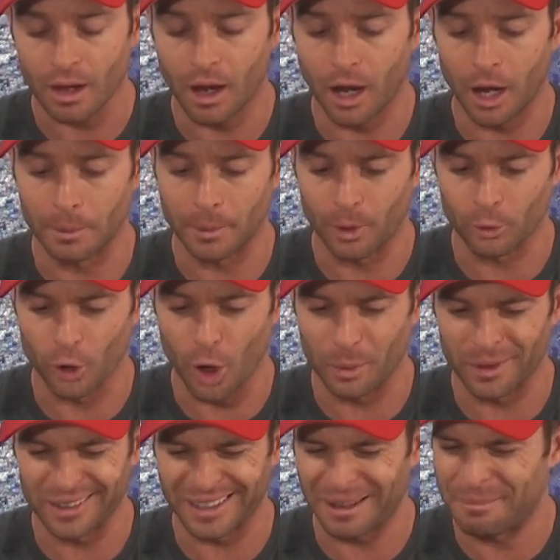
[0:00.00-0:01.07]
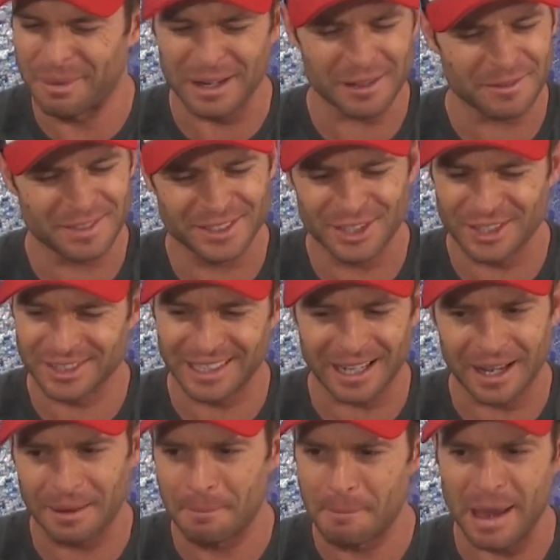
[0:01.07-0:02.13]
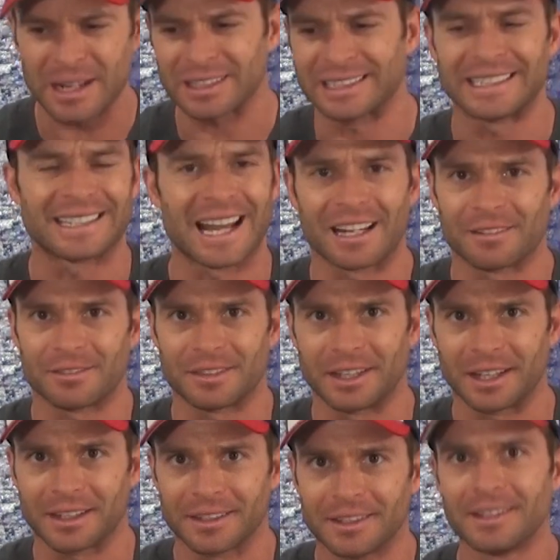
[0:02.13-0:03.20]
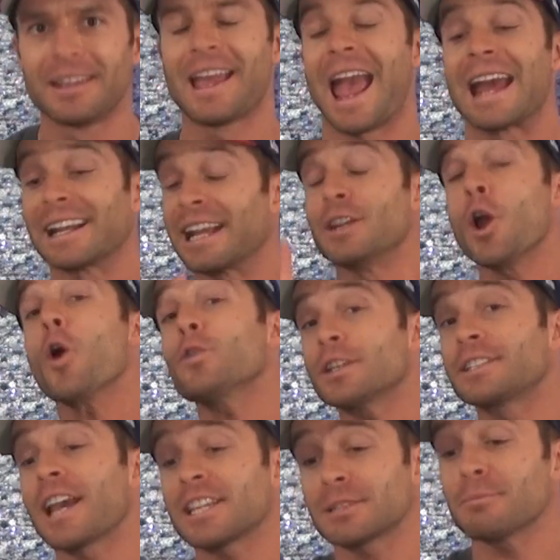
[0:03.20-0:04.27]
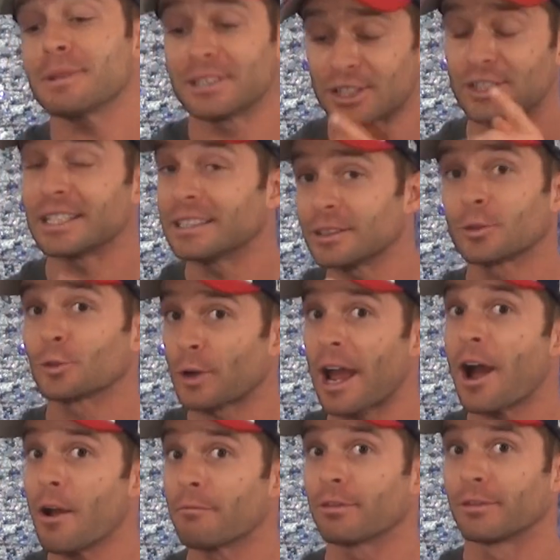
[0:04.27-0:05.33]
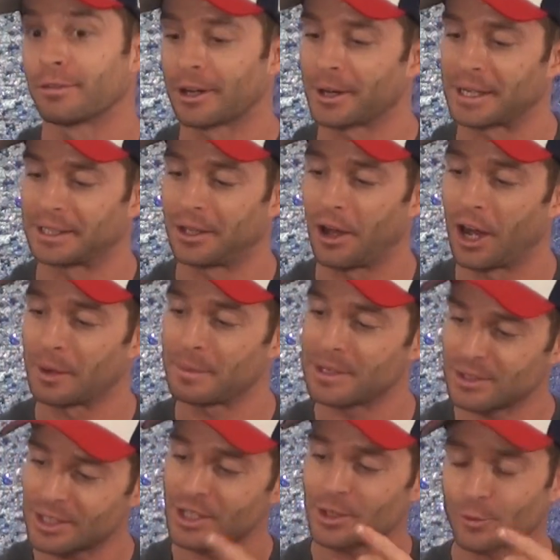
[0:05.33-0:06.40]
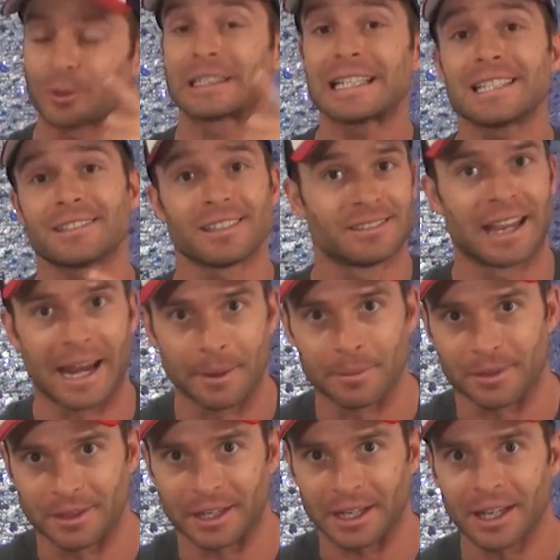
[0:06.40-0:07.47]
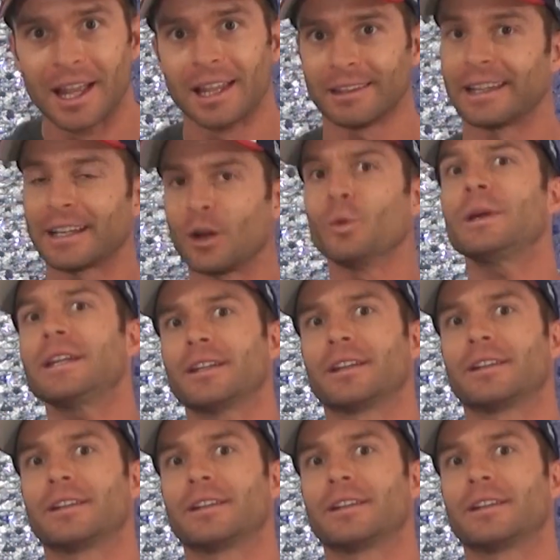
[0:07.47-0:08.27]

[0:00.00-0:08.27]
aroma, a bit of just like a metally kind of thing. And I know this hasn't been sitting around for very long because they just released the damn thing like a week